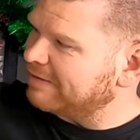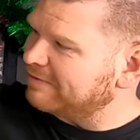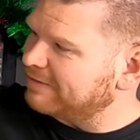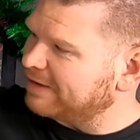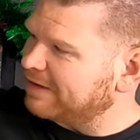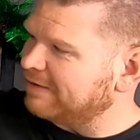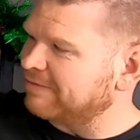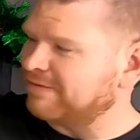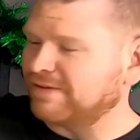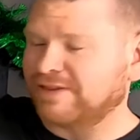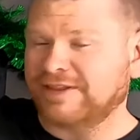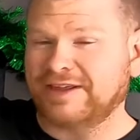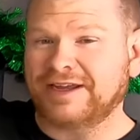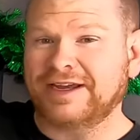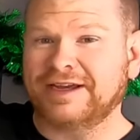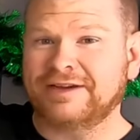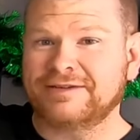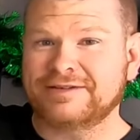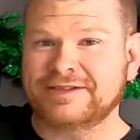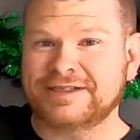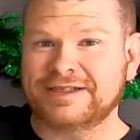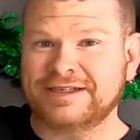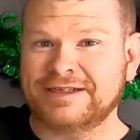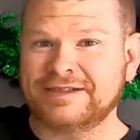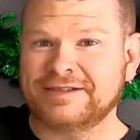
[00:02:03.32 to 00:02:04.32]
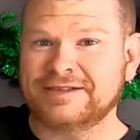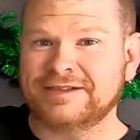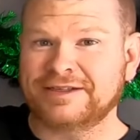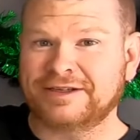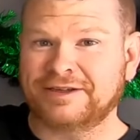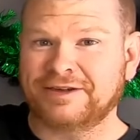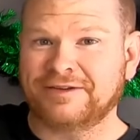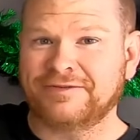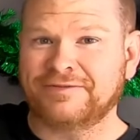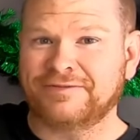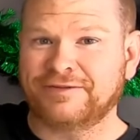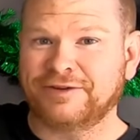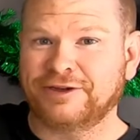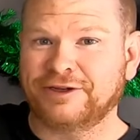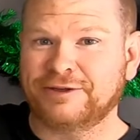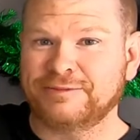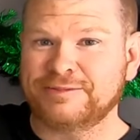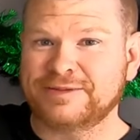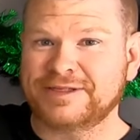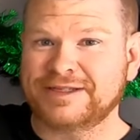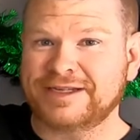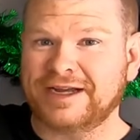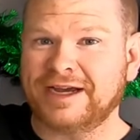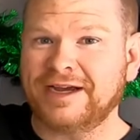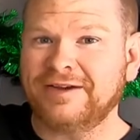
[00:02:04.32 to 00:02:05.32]
everything else is the
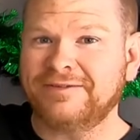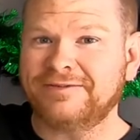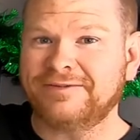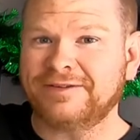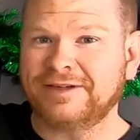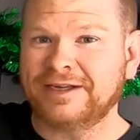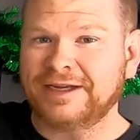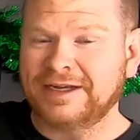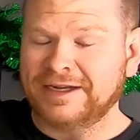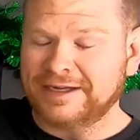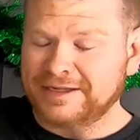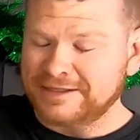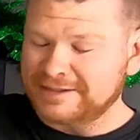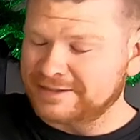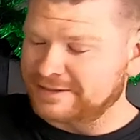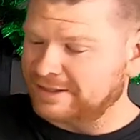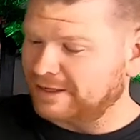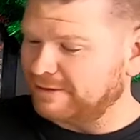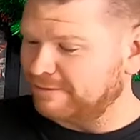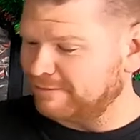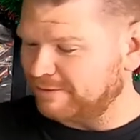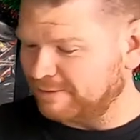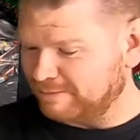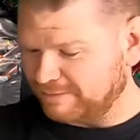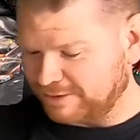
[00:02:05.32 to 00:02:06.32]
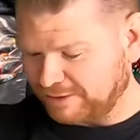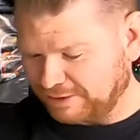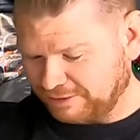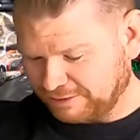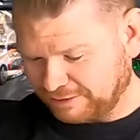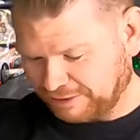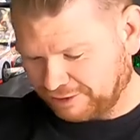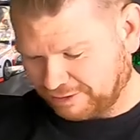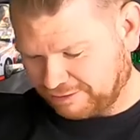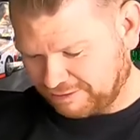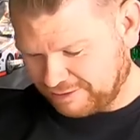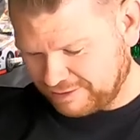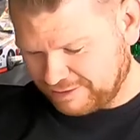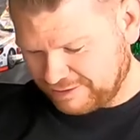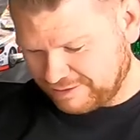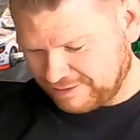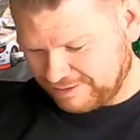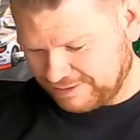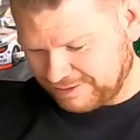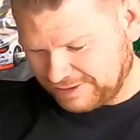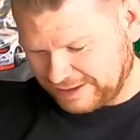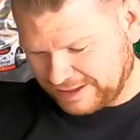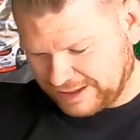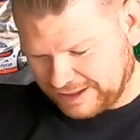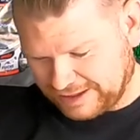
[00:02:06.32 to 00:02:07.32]
confirmed stuff. So when we look
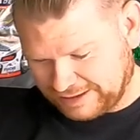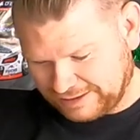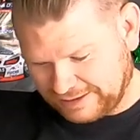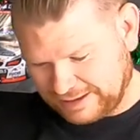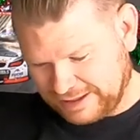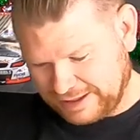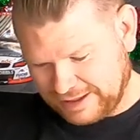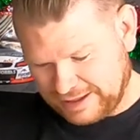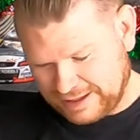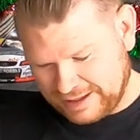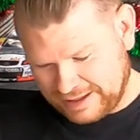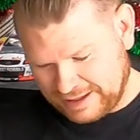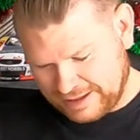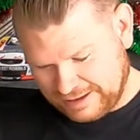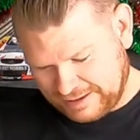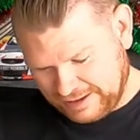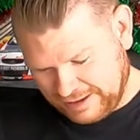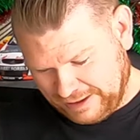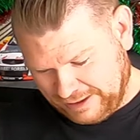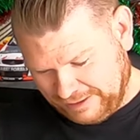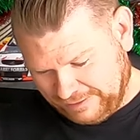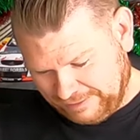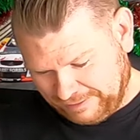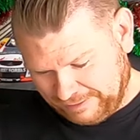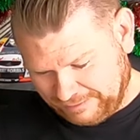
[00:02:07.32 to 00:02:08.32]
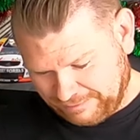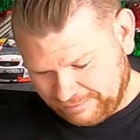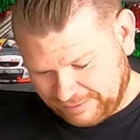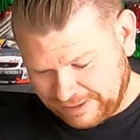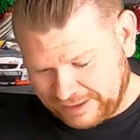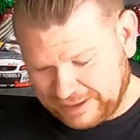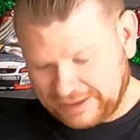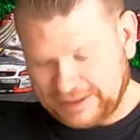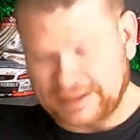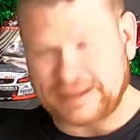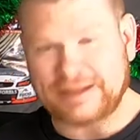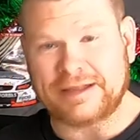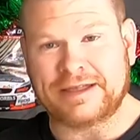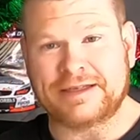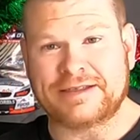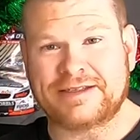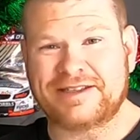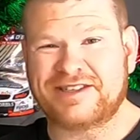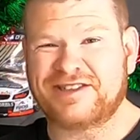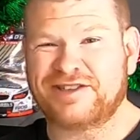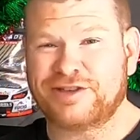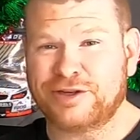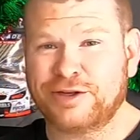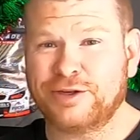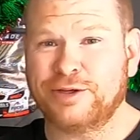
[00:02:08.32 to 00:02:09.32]
through, the only really,
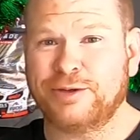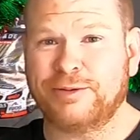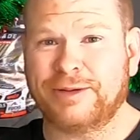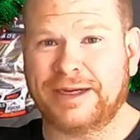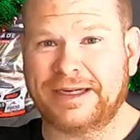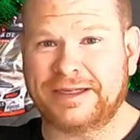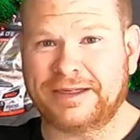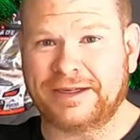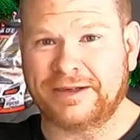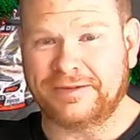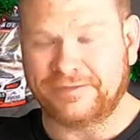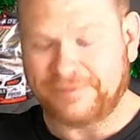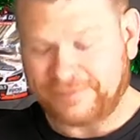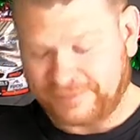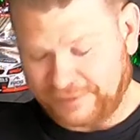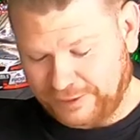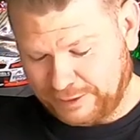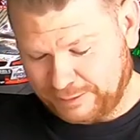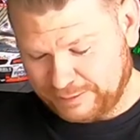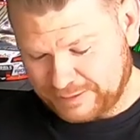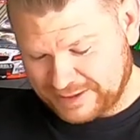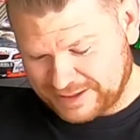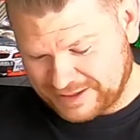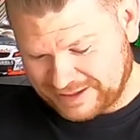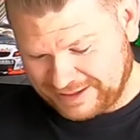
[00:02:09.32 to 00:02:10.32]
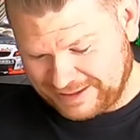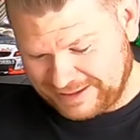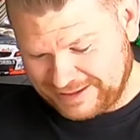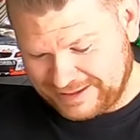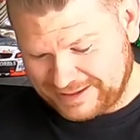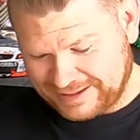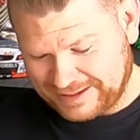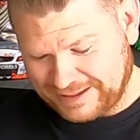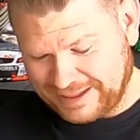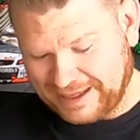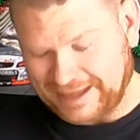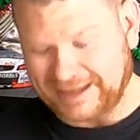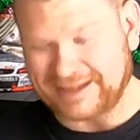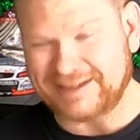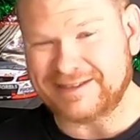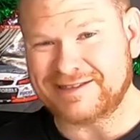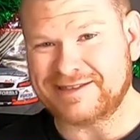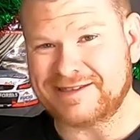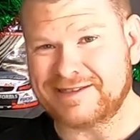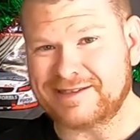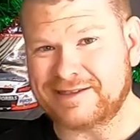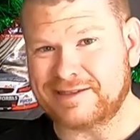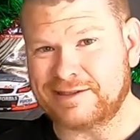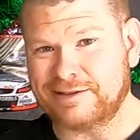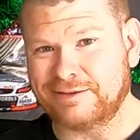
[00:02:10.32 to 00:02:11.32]
there's two unconfirmed seats.
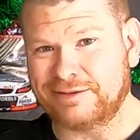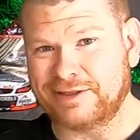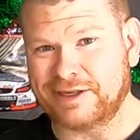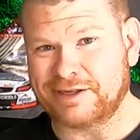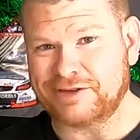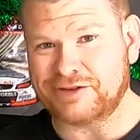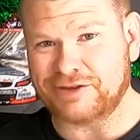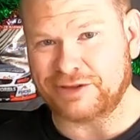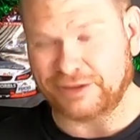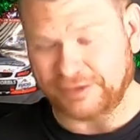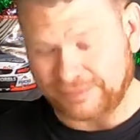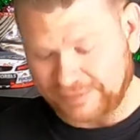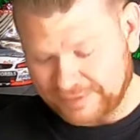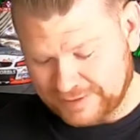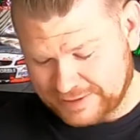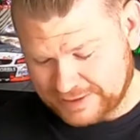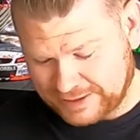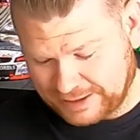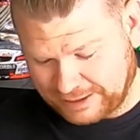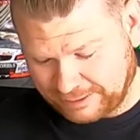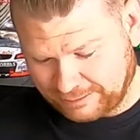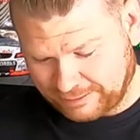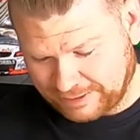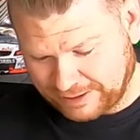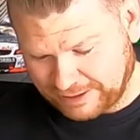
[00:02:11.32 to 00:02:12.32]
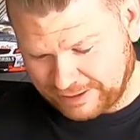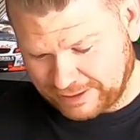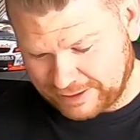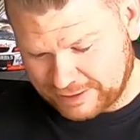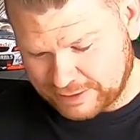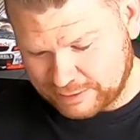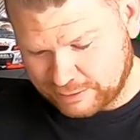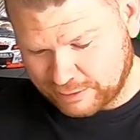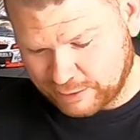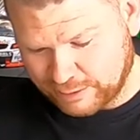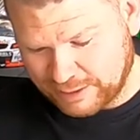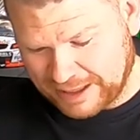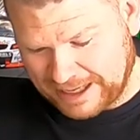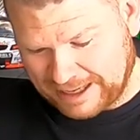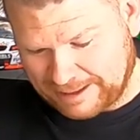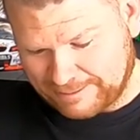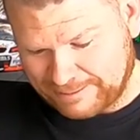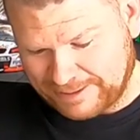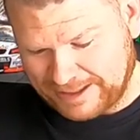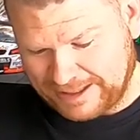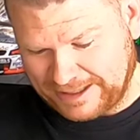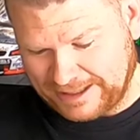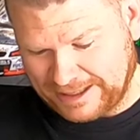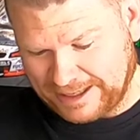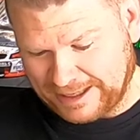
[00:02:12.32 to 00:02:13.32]
Still not sure if the second one of those will be
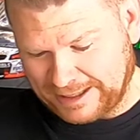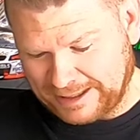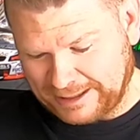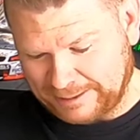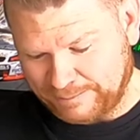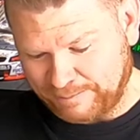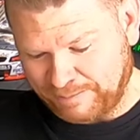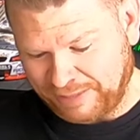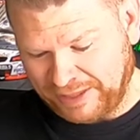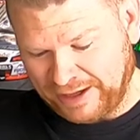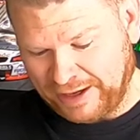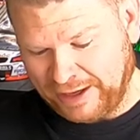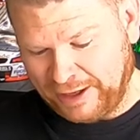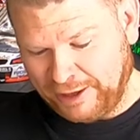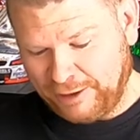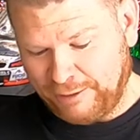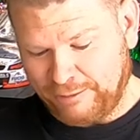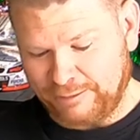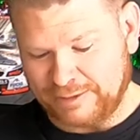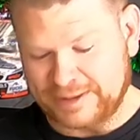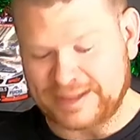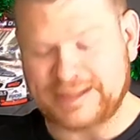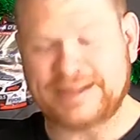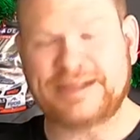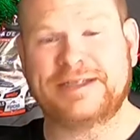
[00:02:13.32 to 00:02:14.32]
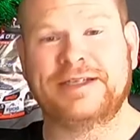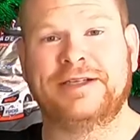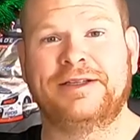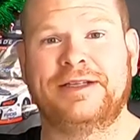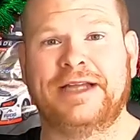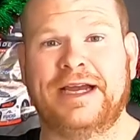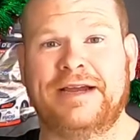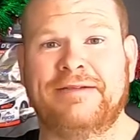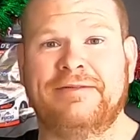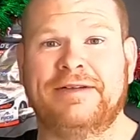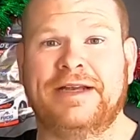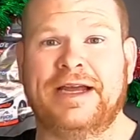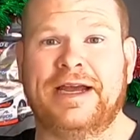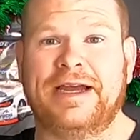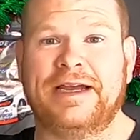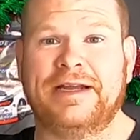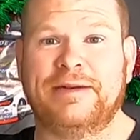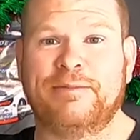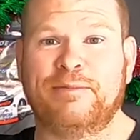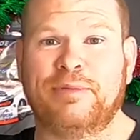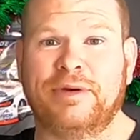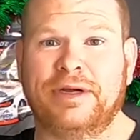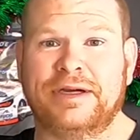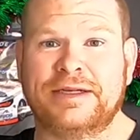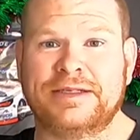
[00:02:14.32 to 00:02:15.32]
happening. We still haven't
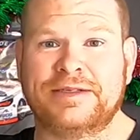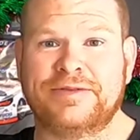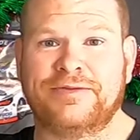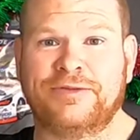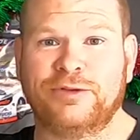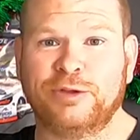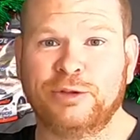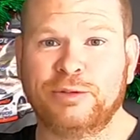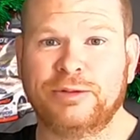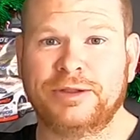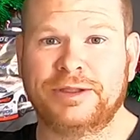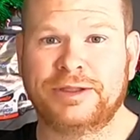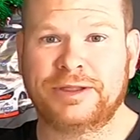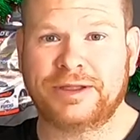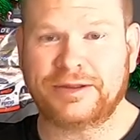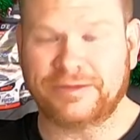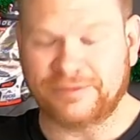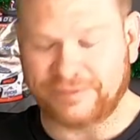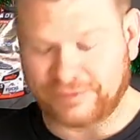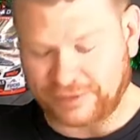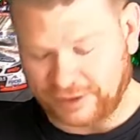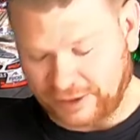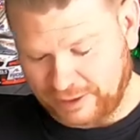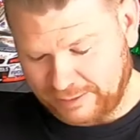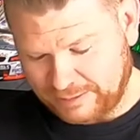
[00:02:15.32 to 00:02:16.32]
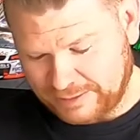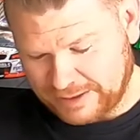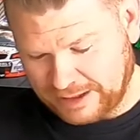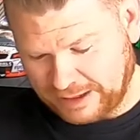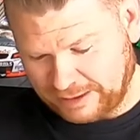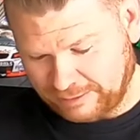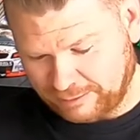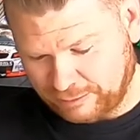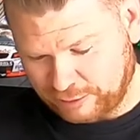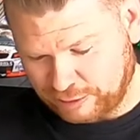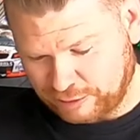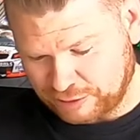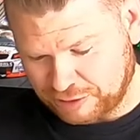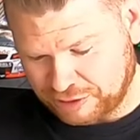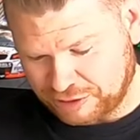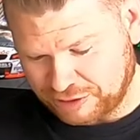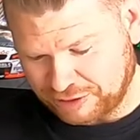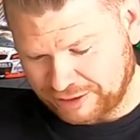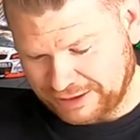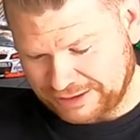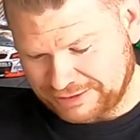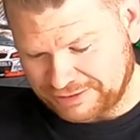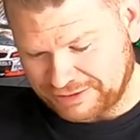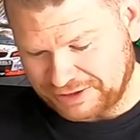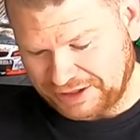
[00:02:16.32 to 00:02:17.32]
had Bryce Fullwood confirmed at
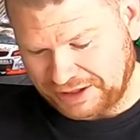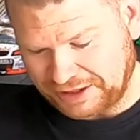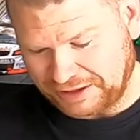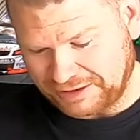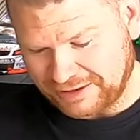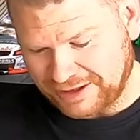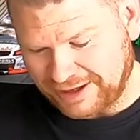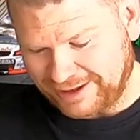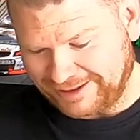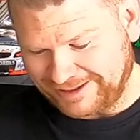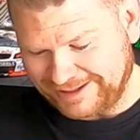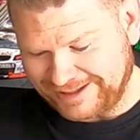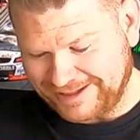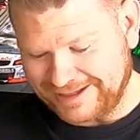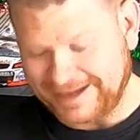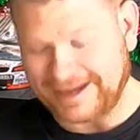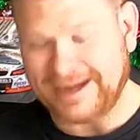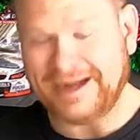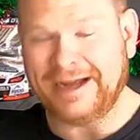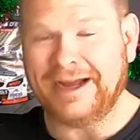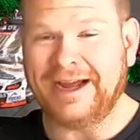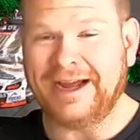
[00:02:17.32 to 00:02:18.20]
Walkinshaw Andretti United,